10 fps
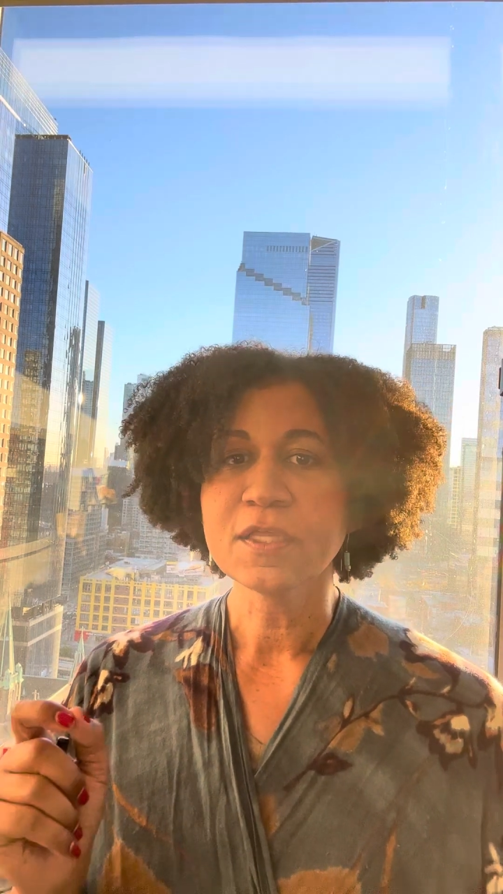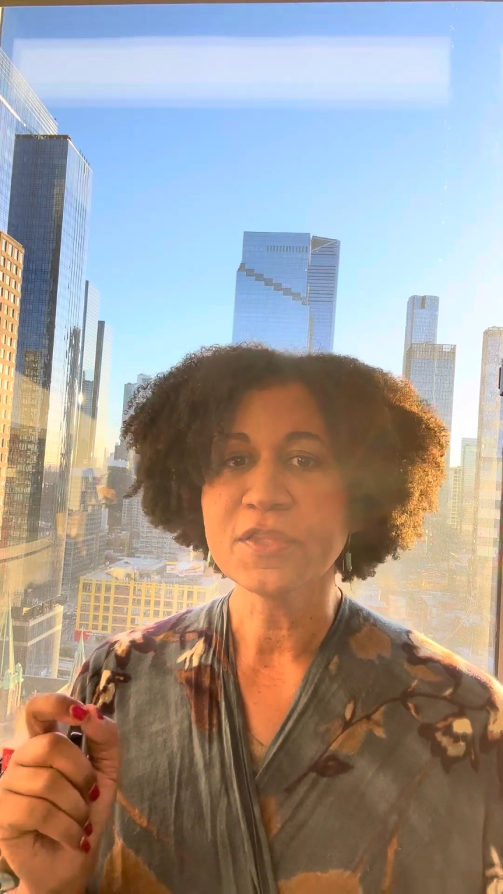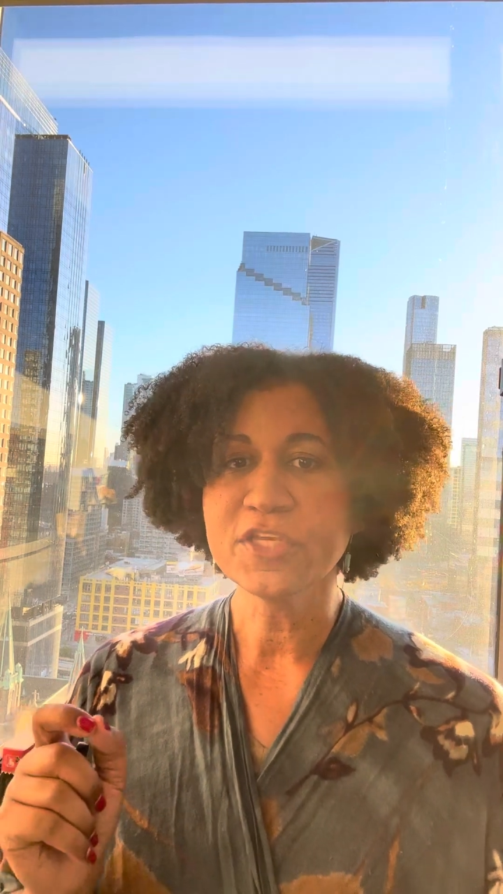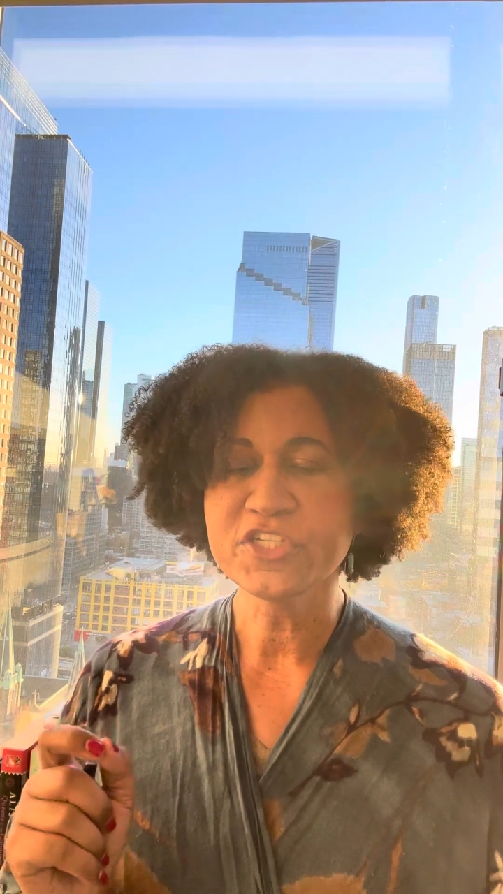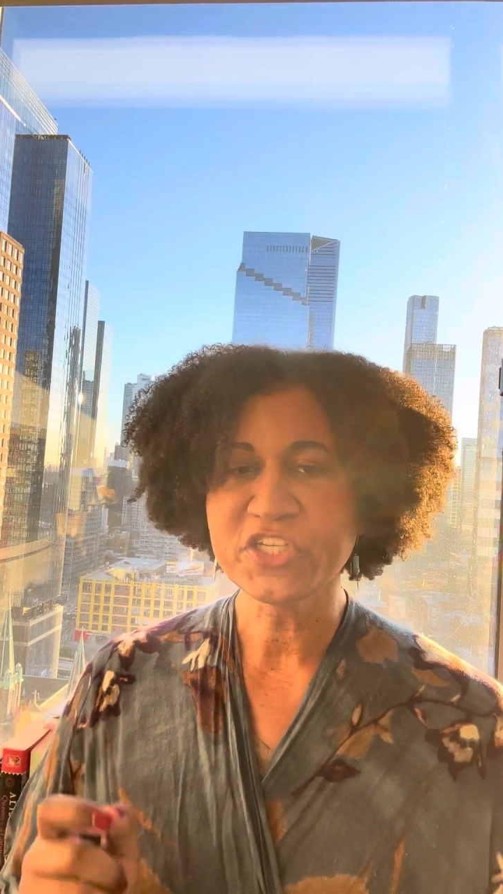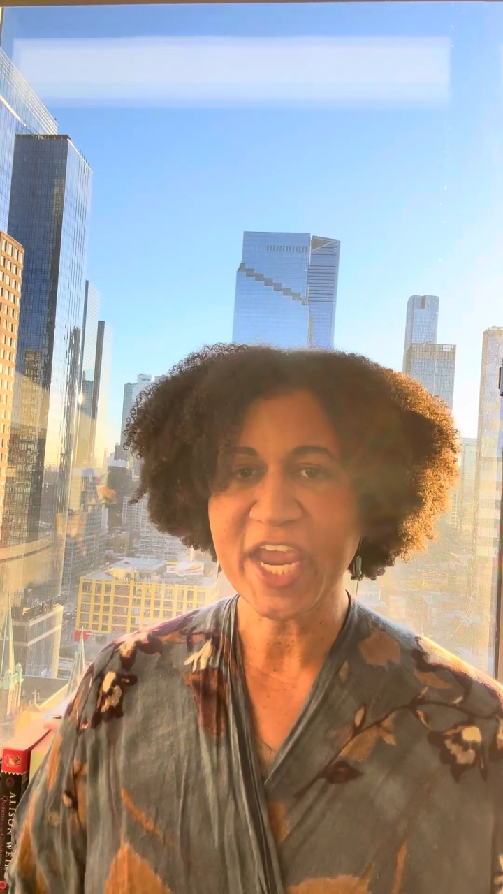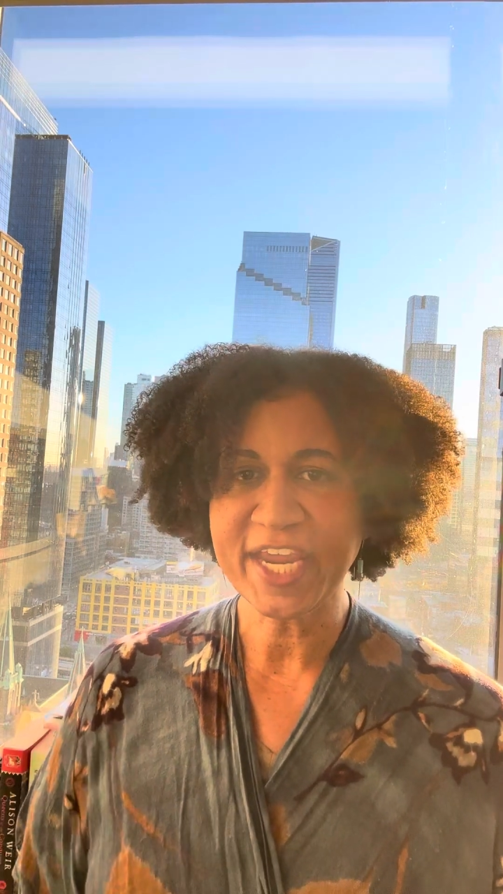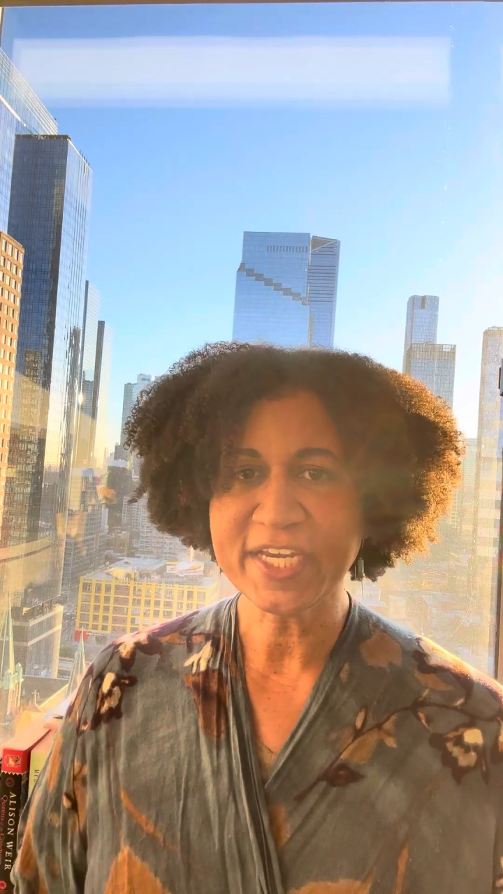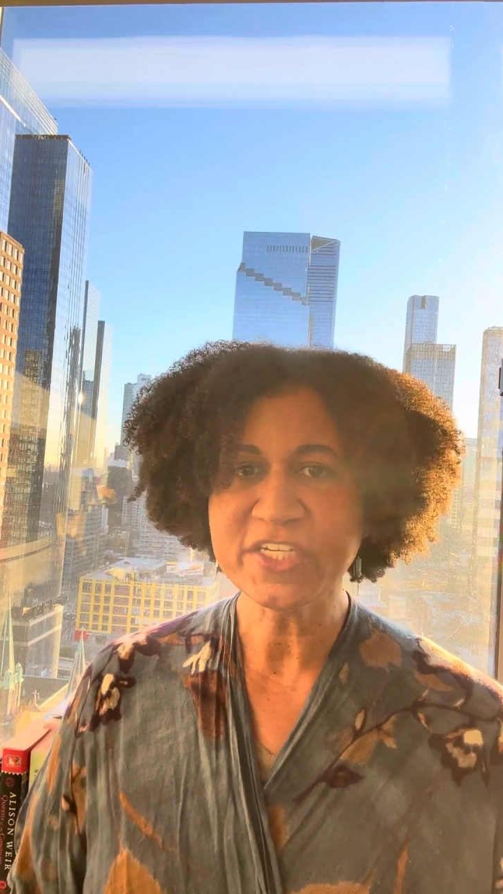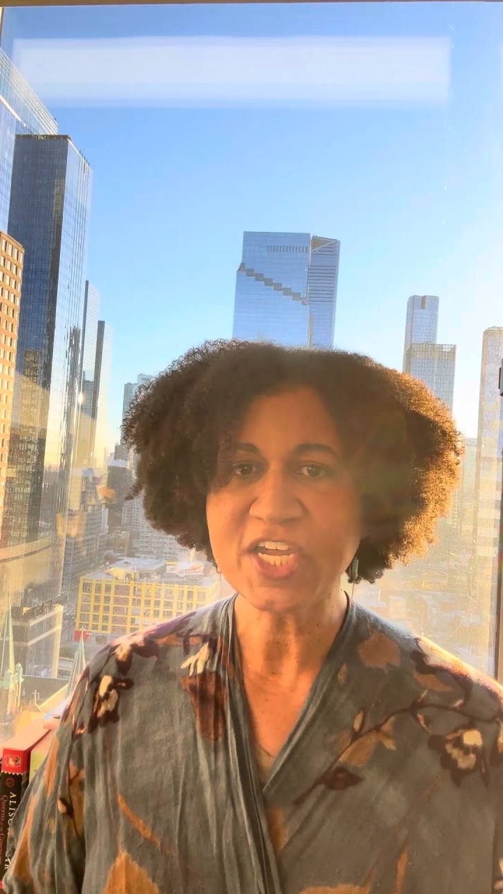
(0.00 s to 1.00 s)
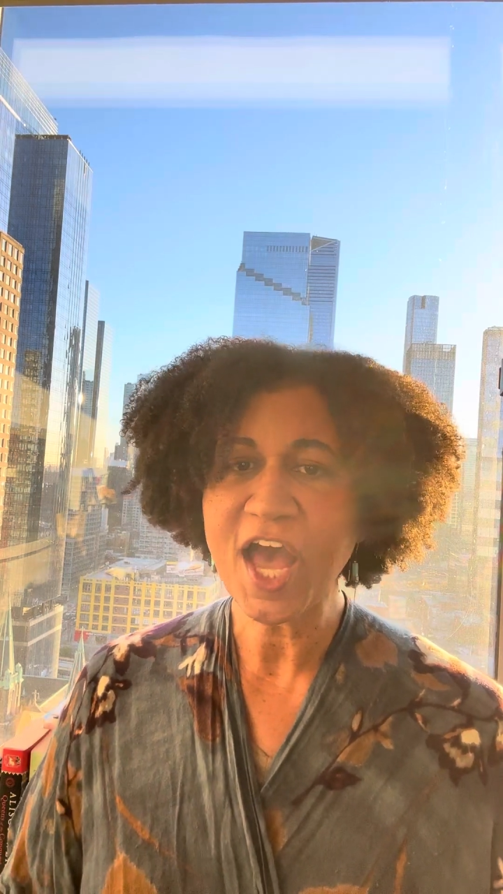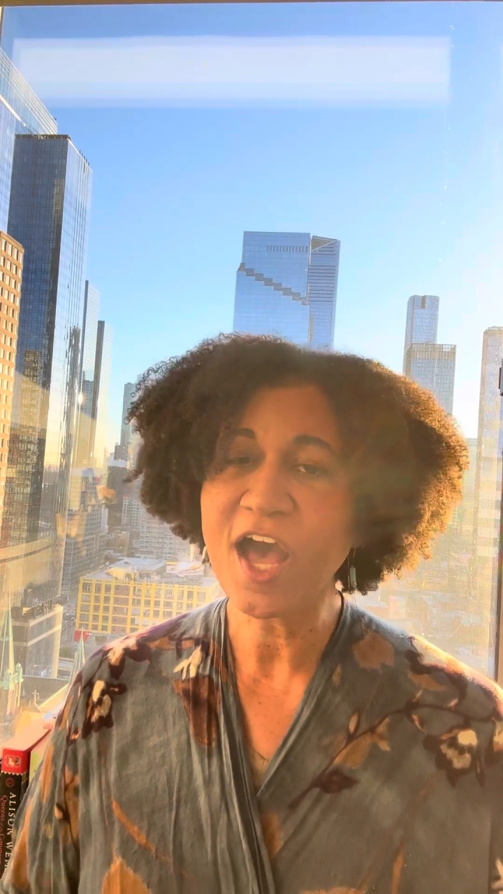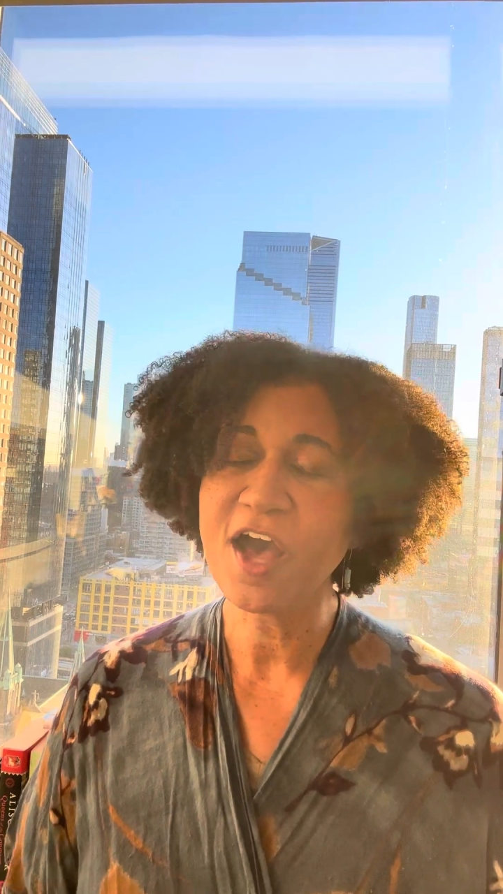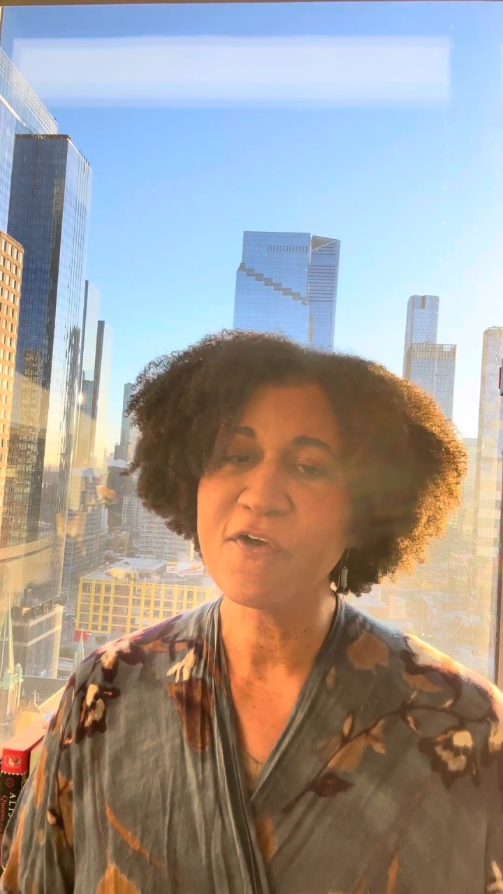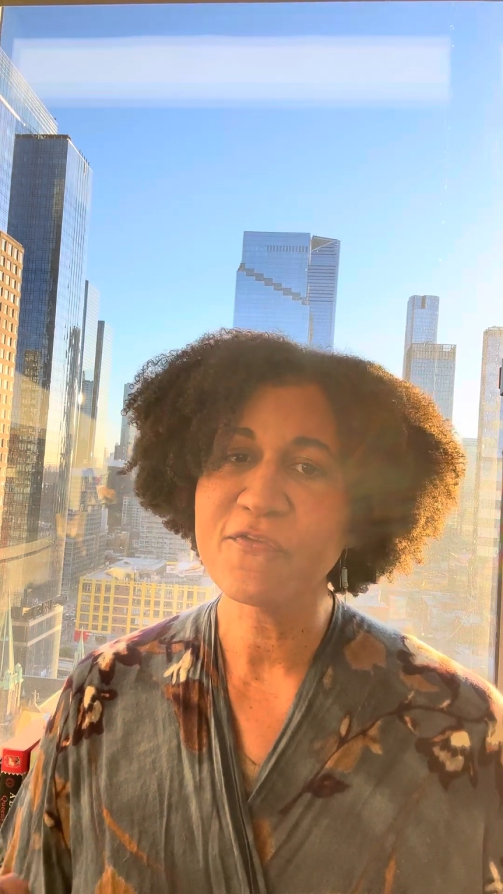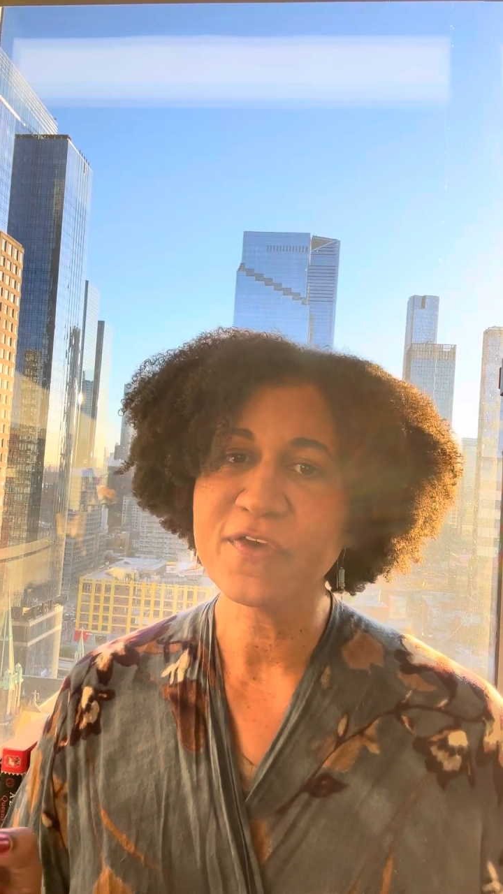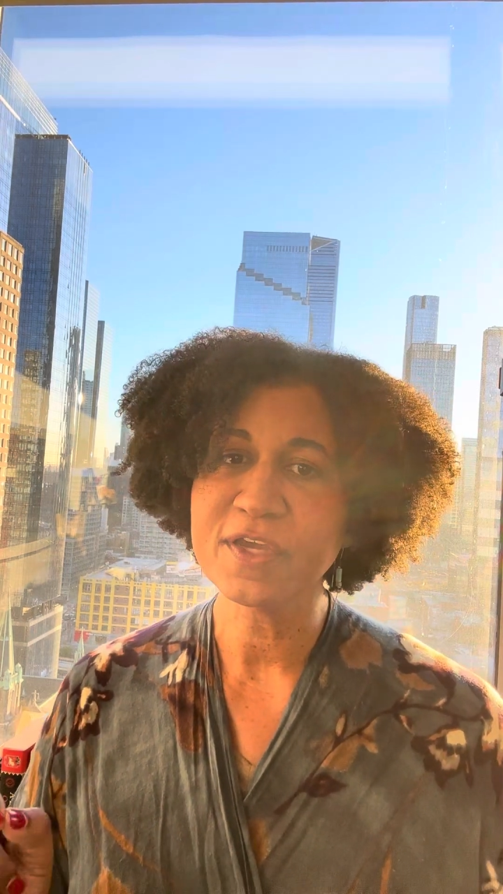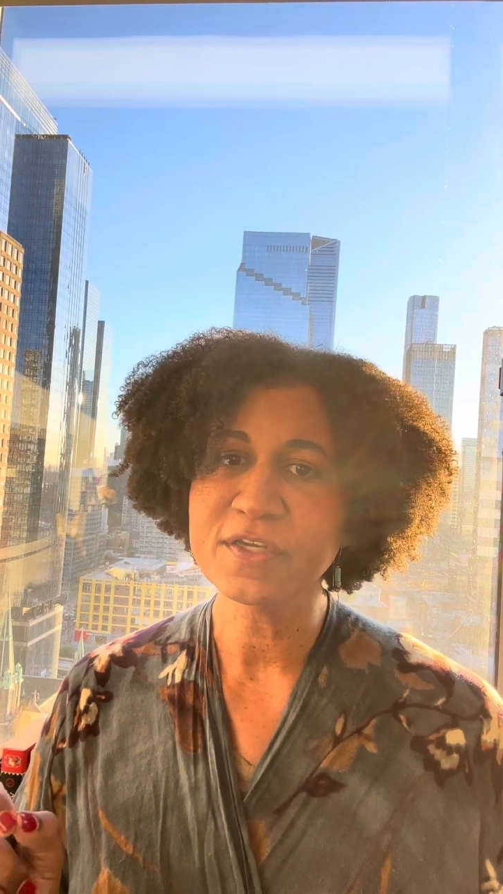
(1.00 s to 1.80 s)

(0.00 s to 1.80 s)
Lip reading: The change of